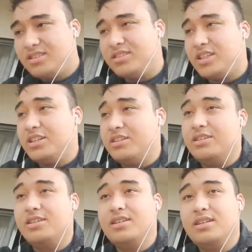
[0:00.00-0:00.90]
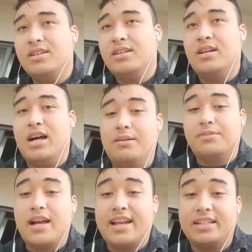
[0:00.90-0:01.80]
So
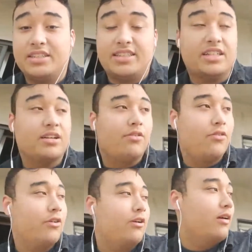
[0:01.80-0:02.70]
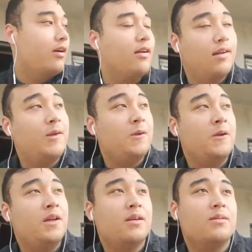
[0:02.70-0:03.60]
I'm kind of just here for
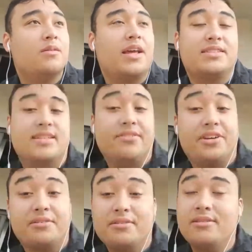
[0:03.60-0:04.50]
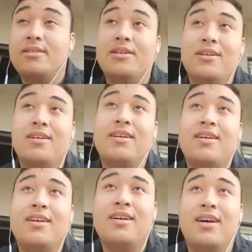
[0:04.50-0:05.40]
Thanksgiving.
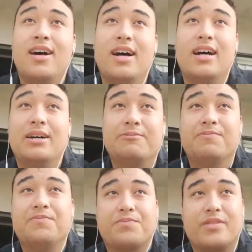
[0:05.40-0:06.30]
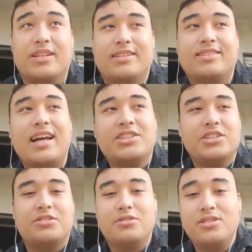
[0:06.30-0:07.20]
Um, it's
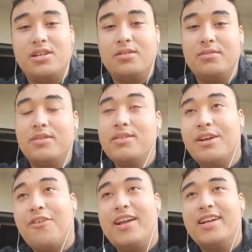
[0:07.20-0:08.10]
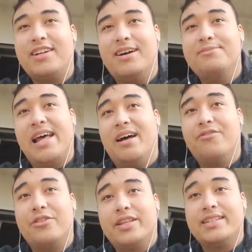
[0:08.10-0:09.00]
actually cool though. If I didn't come
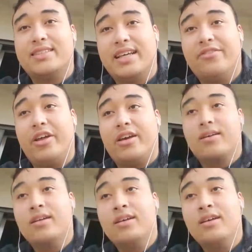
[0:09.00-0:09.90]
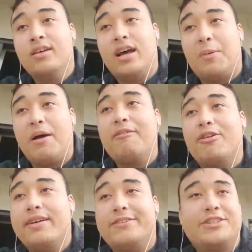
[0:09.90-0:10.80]
down for Thanksgiving, I probably
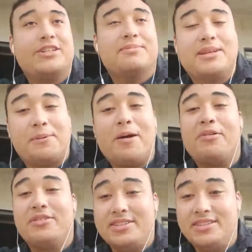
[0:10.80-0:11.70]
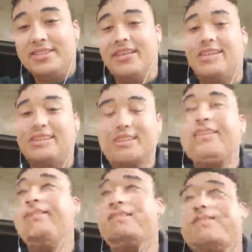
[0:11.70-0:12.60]
wouldn't have streamed. I probably just like
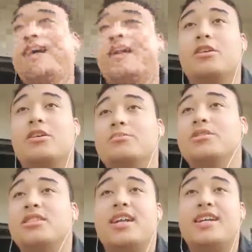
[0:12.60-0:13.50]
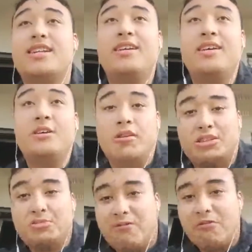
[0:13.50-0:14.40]
stayed in my room, studied,
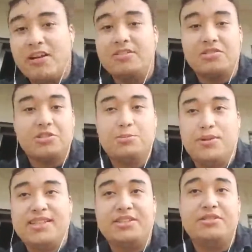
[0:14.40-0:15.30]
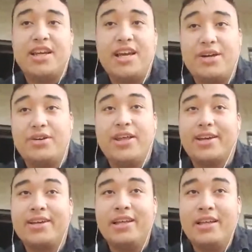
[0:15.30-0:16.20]
went to my friend's room, play 2K or like
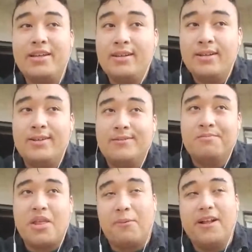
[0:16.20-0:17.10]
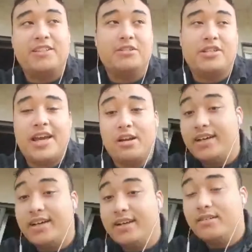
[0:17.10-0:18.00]
yeah, play 2K or Red
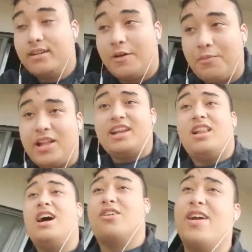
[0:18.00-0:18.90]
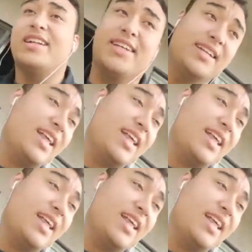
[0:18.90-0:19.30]
Dead. I've been playing a lot of Red Dead.